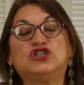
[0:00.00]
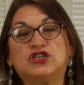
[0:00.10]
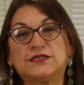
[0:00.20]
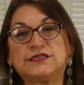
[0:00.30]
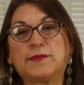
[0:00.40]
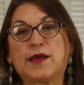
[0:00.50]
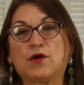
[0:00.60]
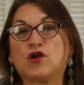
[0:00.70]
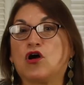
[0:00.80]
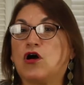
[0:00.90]
Just
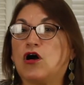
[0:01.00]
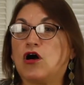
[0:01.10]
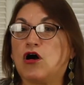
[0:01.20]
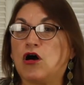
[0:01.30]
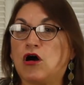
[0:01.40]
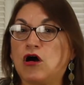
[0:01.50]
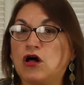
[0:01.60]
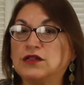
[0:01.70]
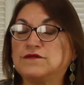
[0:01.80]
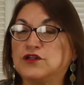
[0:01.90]
about
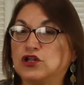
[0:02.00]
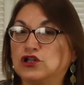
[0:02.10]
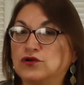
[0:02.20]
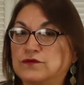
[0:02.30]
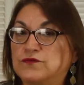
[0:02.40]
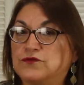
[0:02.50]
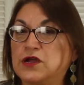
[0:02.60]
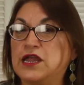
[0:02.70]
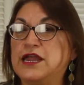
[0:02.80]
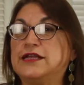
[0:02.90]
all of the
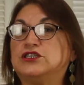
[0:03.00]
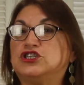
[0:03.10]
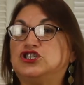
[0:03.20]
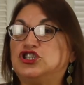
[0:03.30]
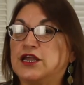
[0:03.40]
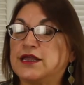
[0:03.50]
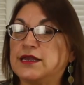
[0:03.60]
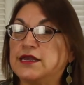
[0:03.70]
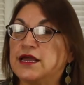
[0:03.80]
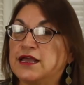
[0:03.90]
gluten-free
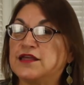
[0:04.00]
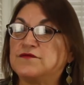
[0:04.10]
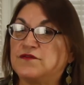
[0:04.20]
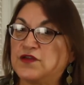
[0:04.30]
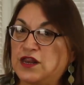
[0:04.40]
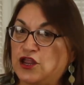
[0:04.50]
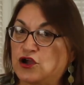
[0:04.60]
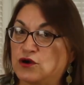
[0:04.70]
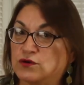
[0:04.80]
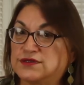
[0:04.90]
chicken nugget
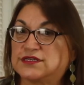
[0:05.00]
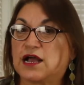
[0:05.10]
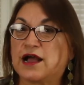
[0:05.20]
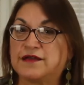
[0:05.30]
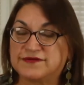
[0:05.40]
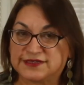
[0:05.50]
videos I've